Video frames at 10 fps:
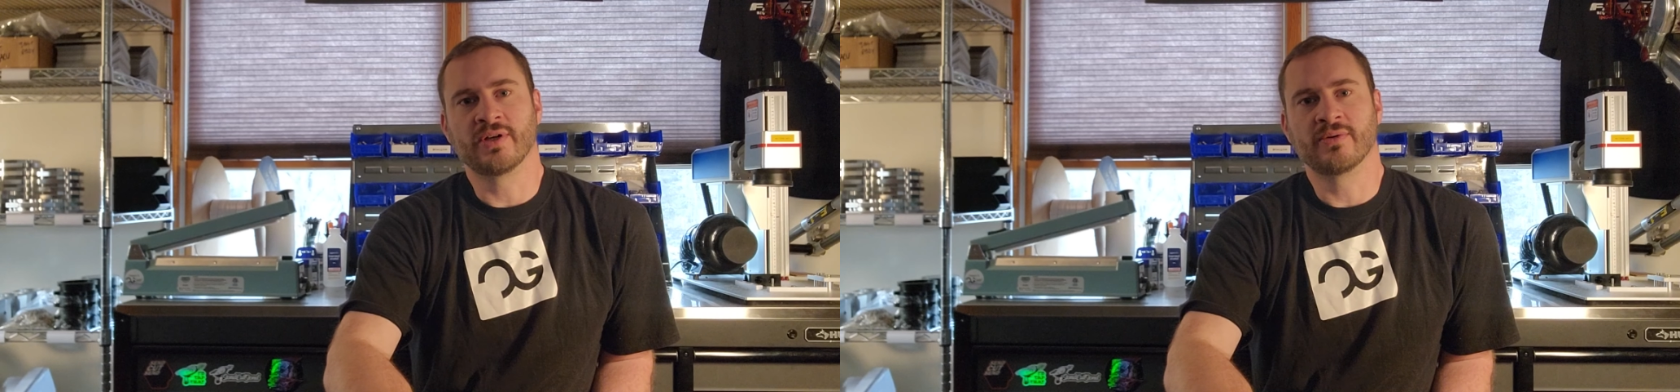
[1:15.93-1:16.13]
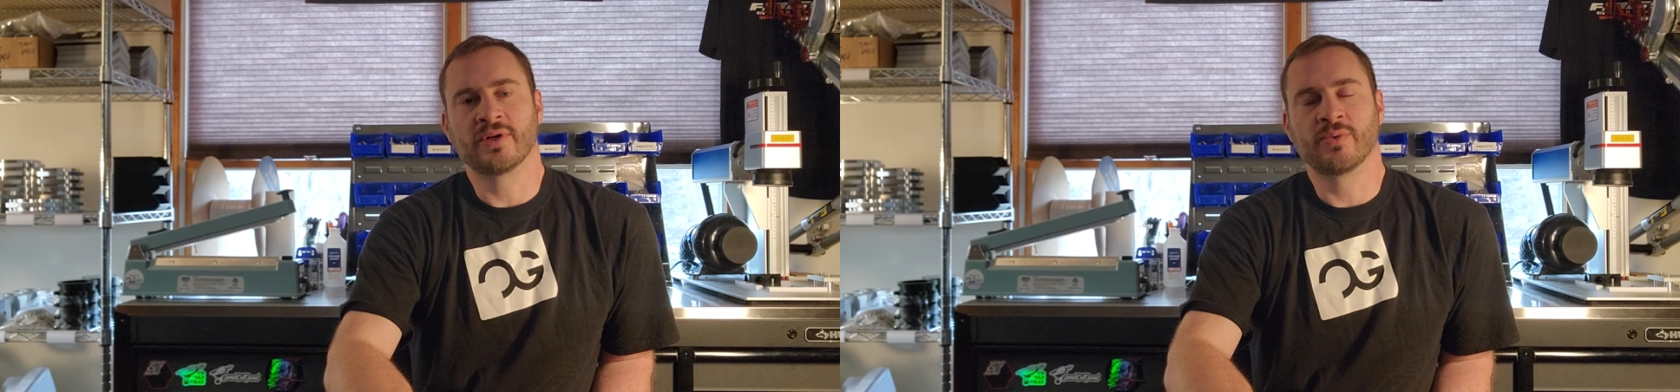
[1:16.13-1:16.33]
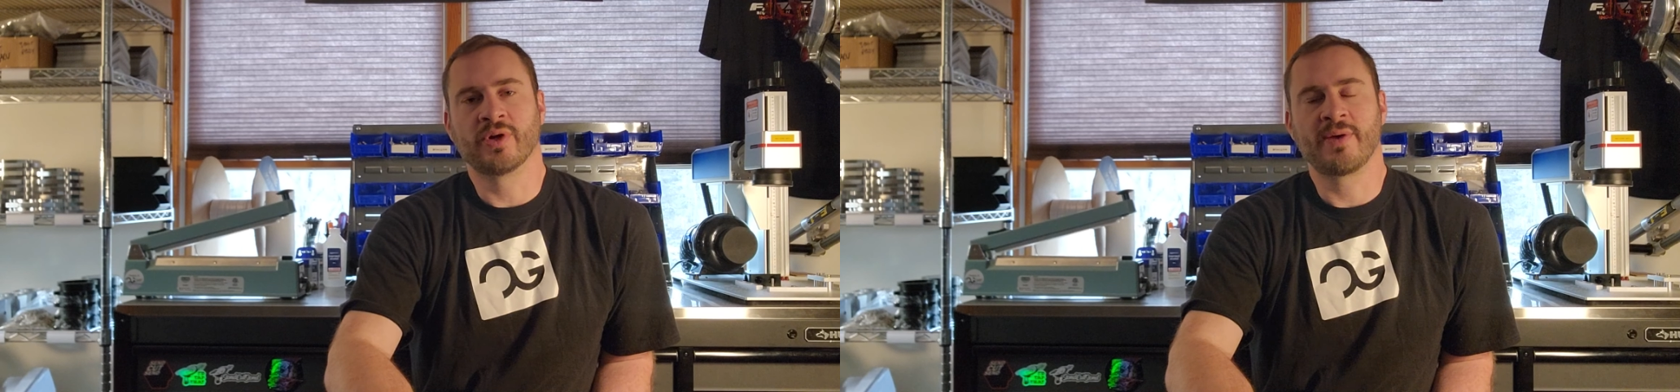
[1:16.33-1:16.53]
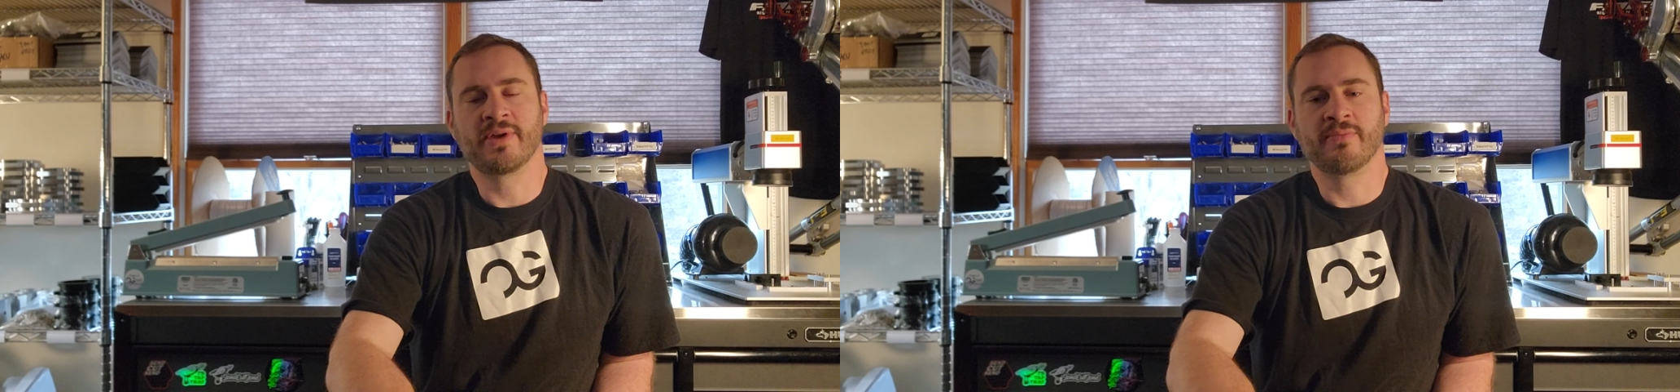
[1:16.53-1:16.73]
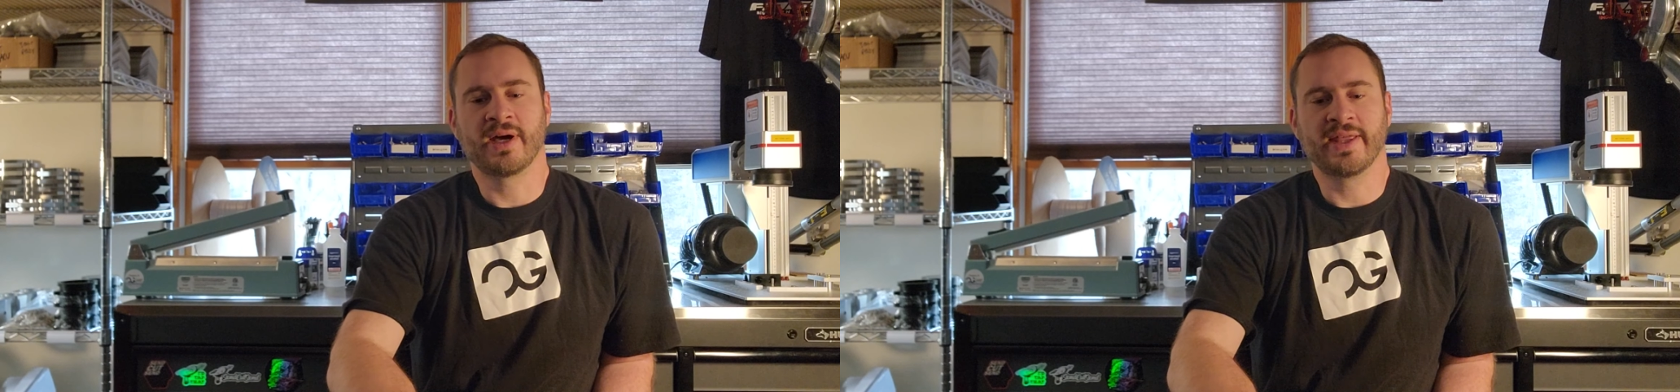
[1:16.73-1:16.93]
And what I
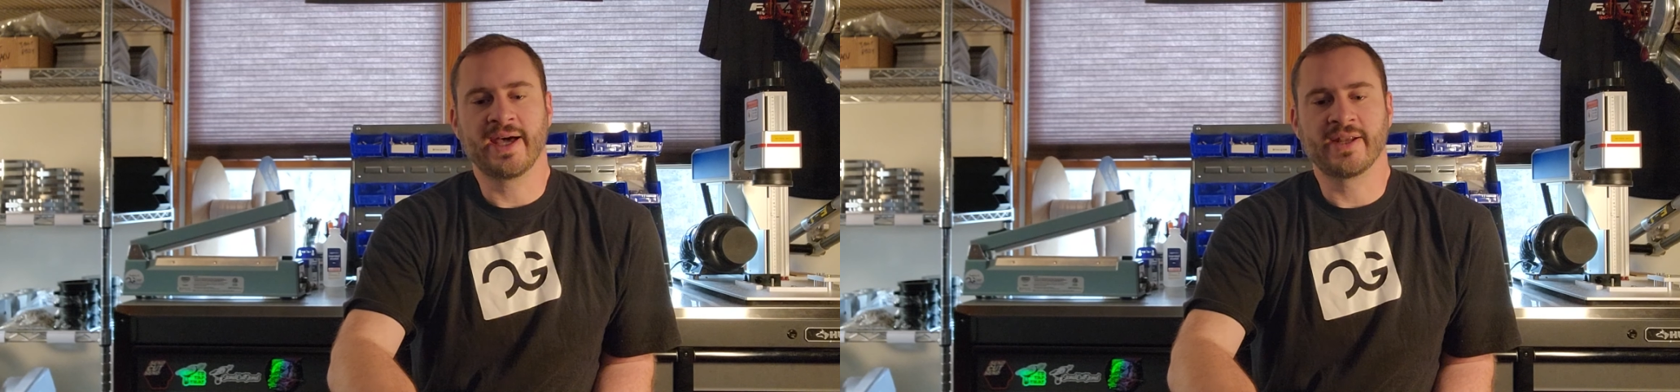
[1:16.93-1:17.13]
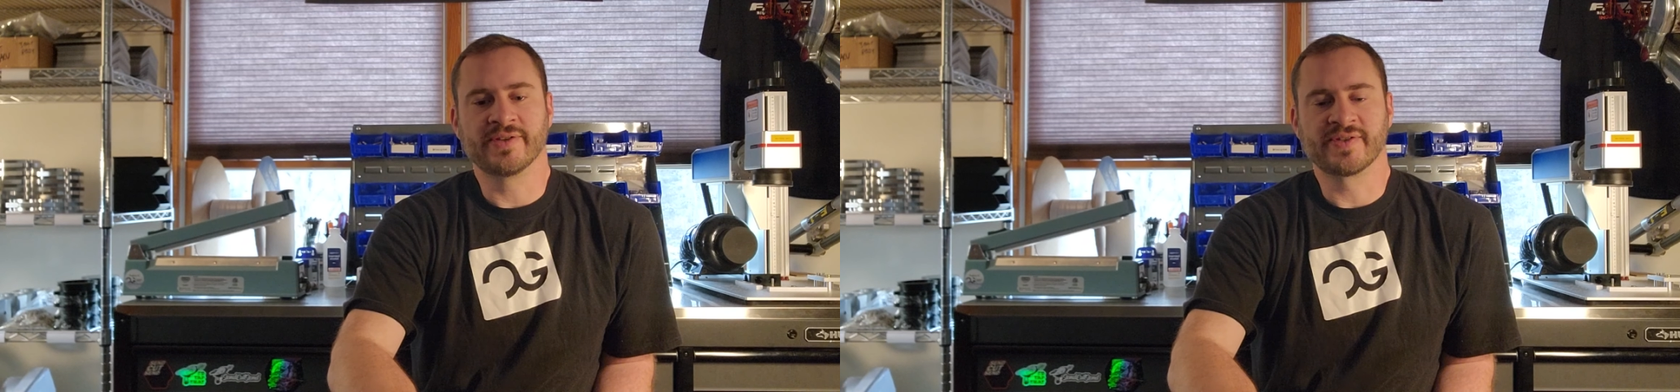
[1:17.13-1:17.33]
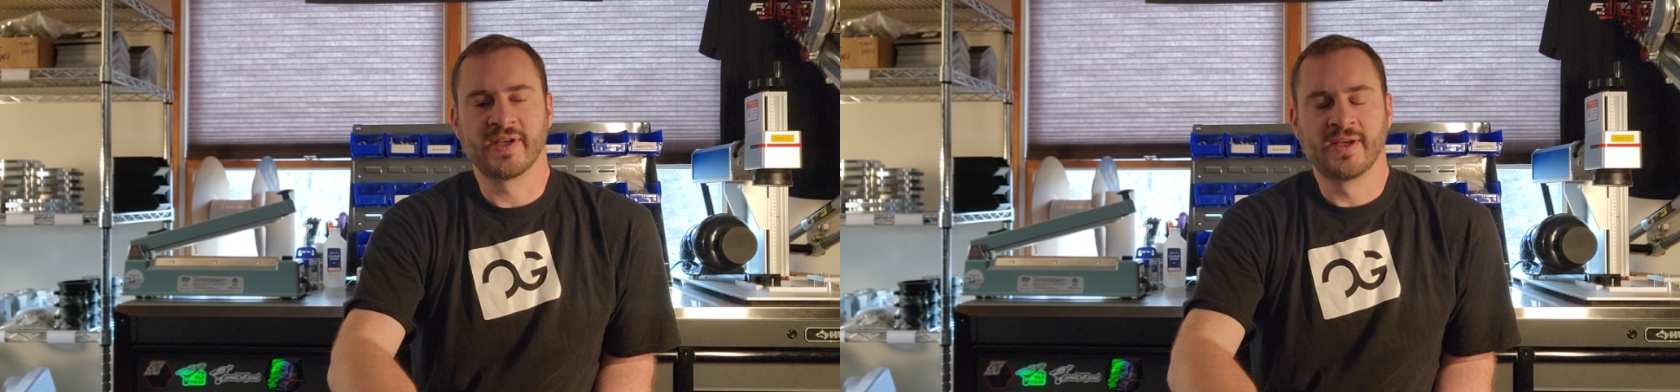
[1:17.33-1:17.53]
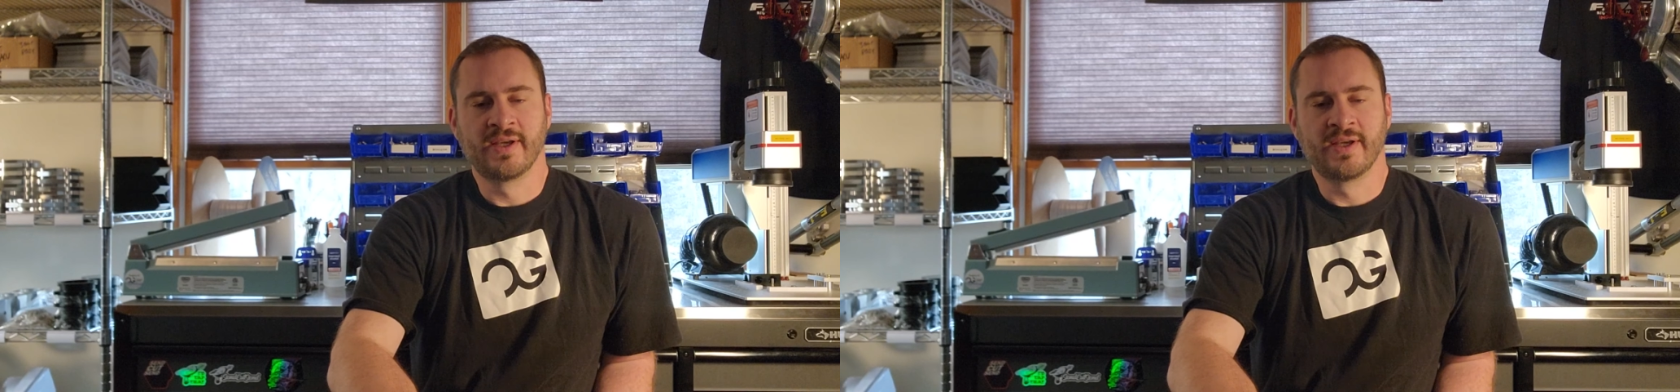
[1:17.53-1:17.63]
mean by that is